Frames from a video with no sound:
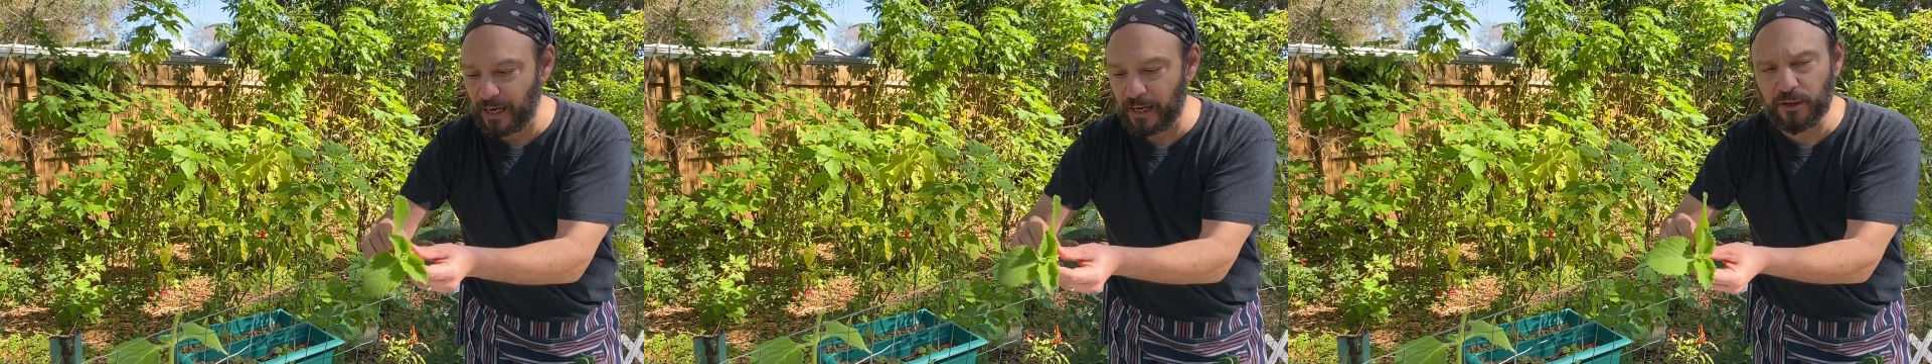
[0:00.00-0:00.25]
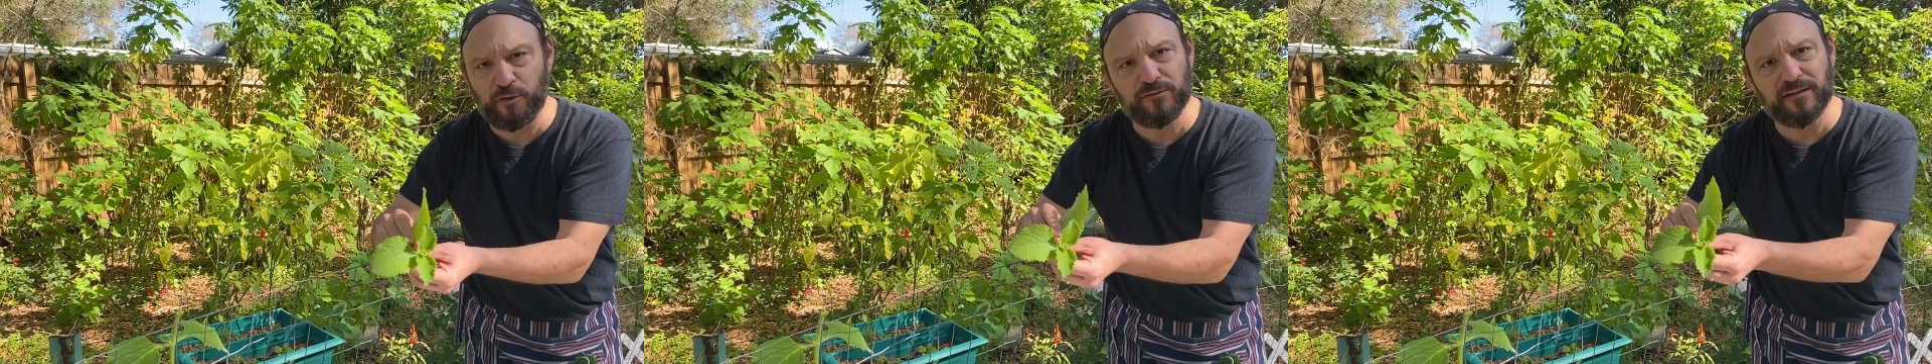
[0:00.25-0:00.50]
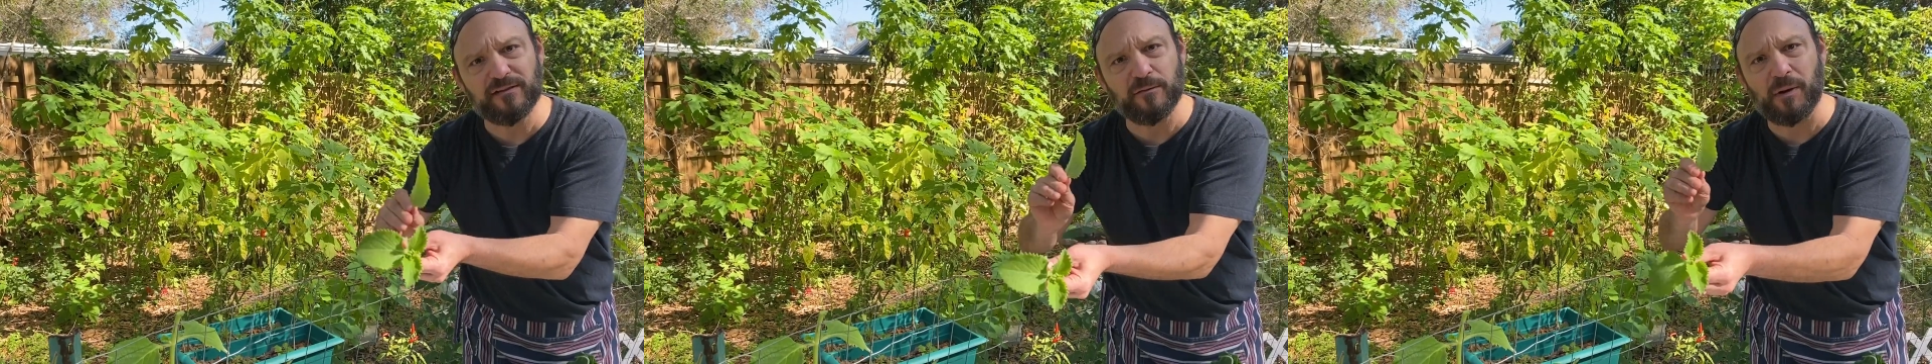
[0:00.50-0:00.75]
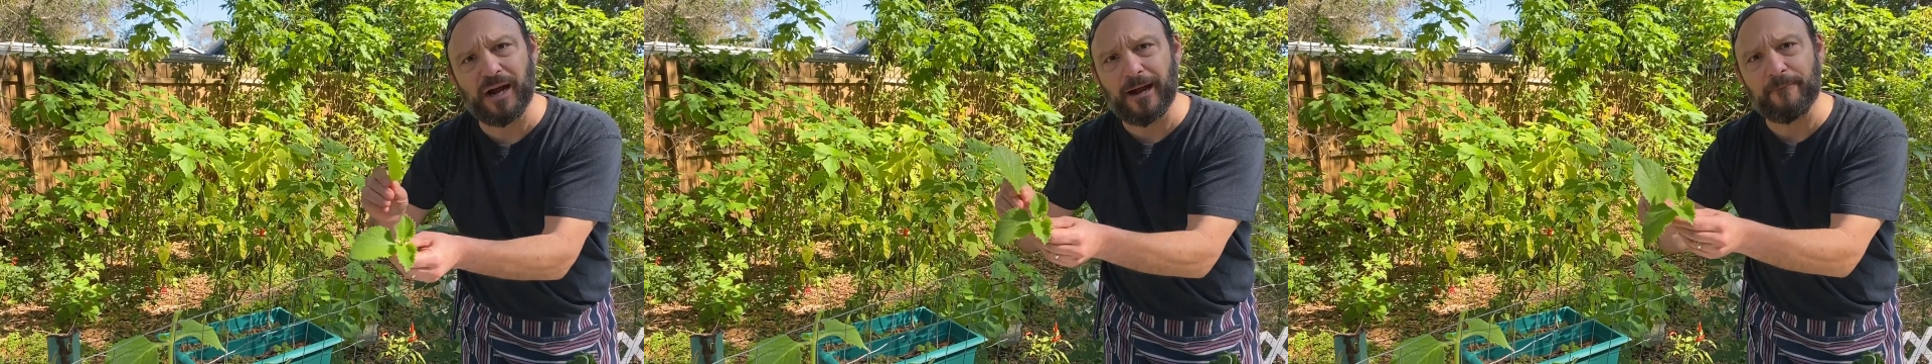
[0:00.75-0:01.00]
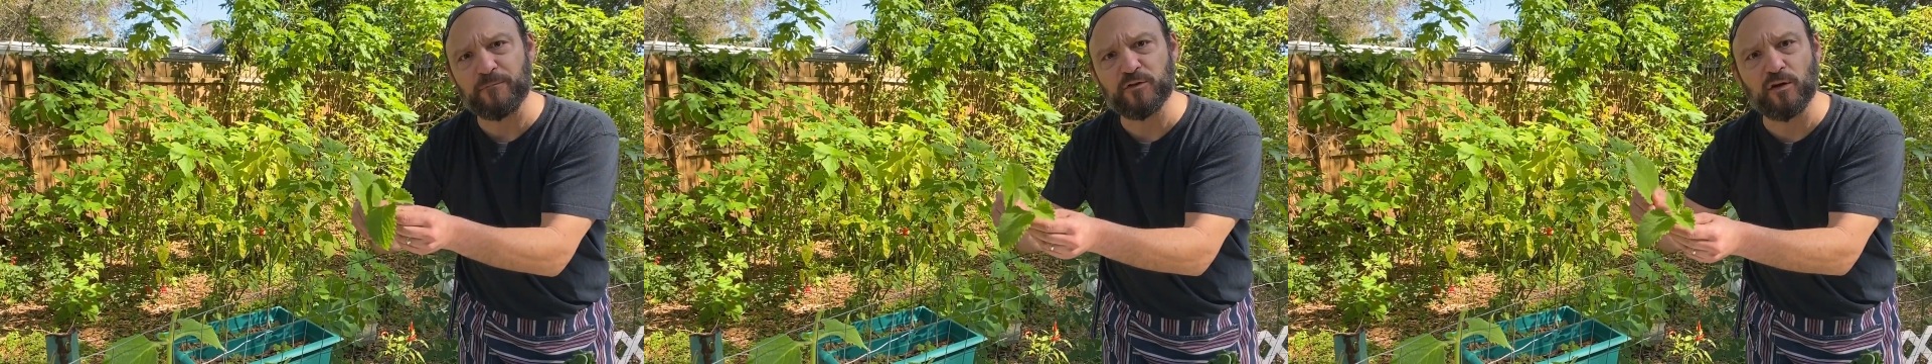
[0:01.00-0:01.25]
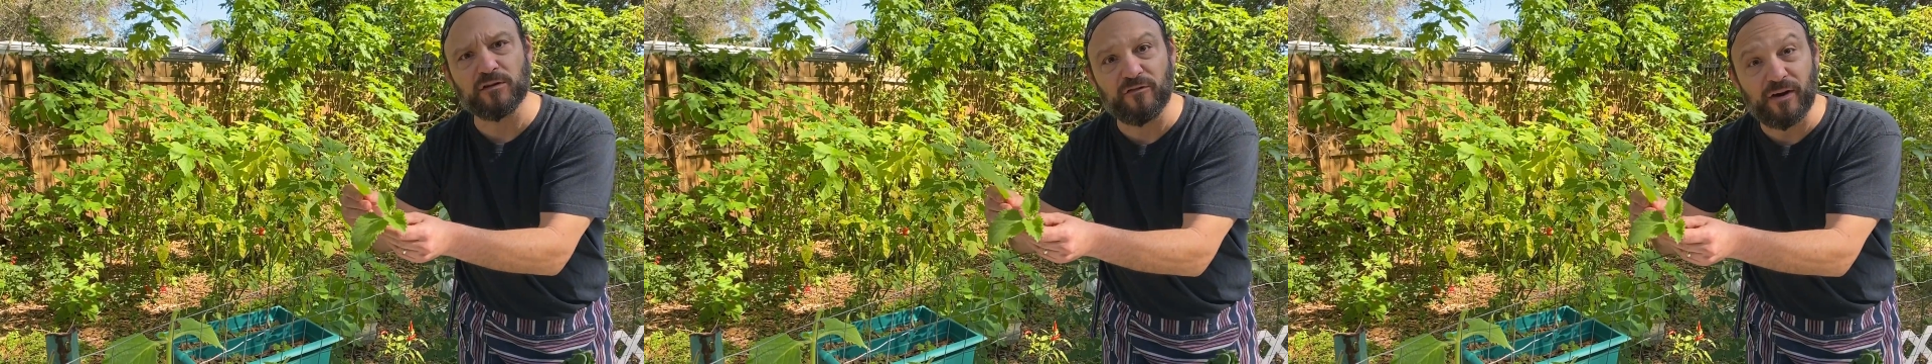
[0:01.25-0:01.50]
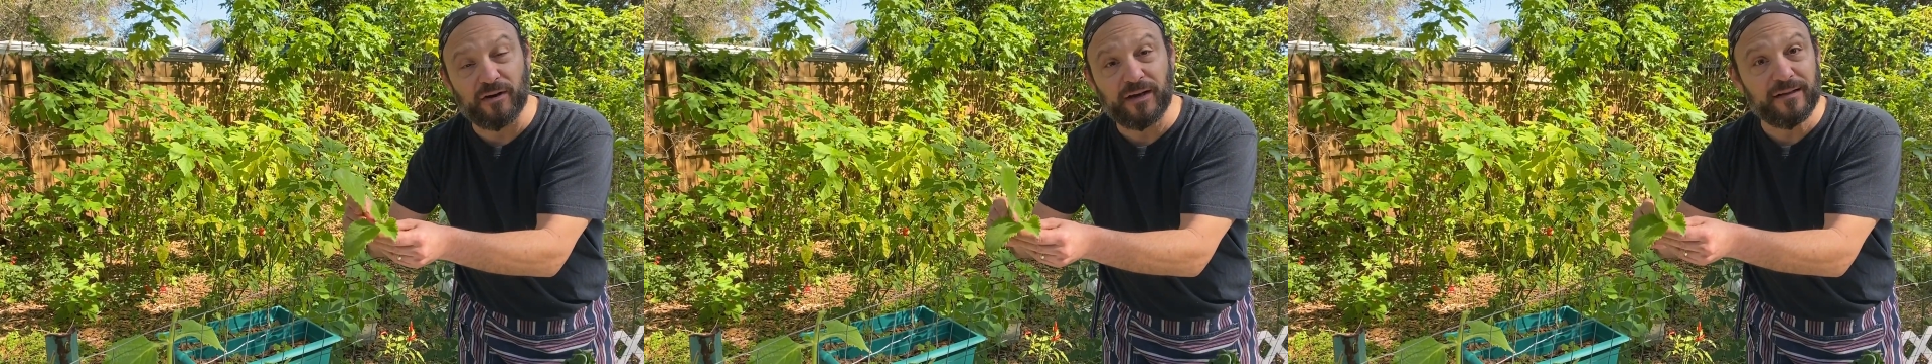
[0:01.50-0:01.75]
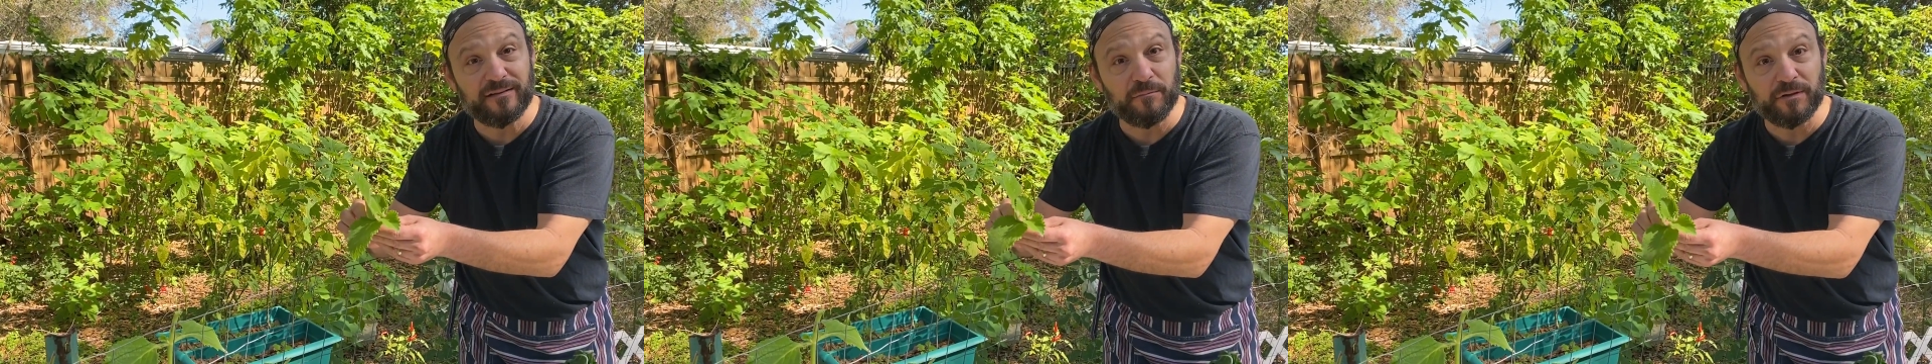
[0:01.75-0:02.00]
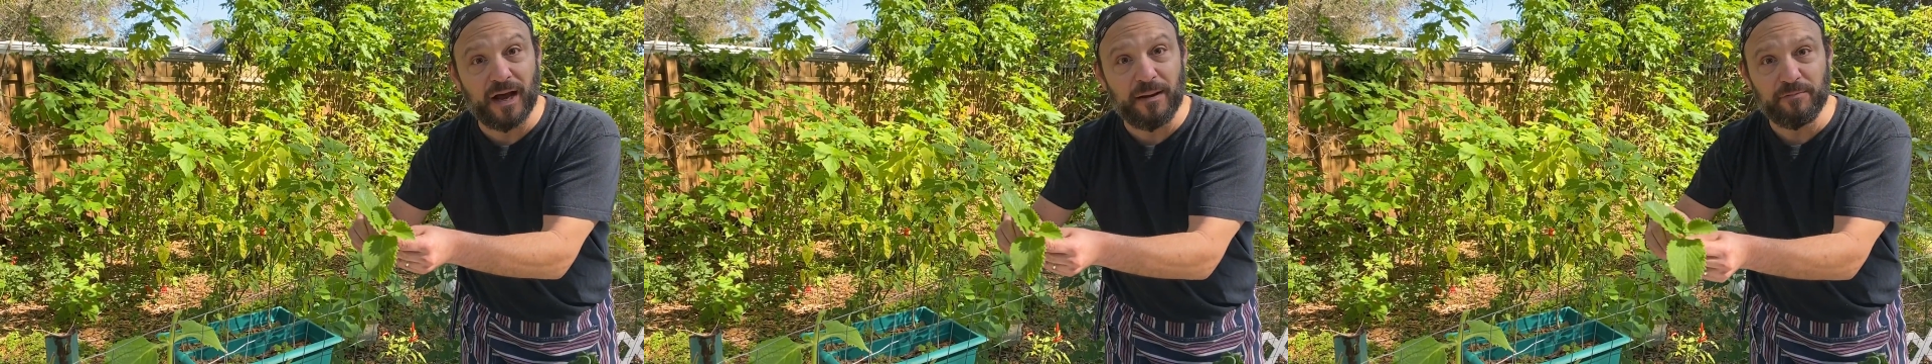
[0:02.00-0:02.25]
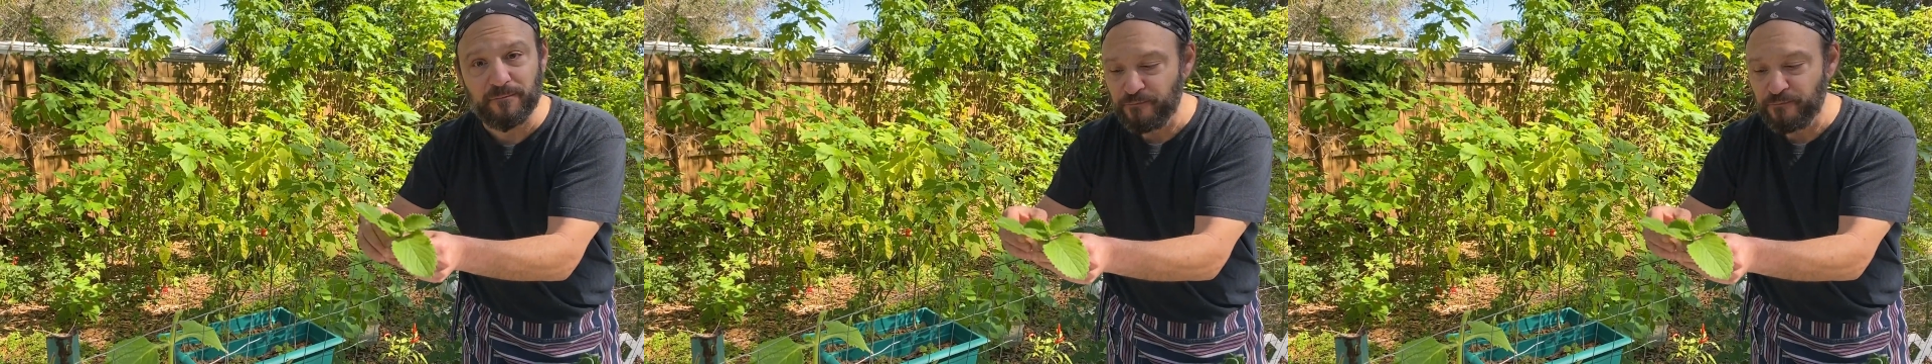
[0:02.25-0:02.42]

I use this in my salsa verde sometimes.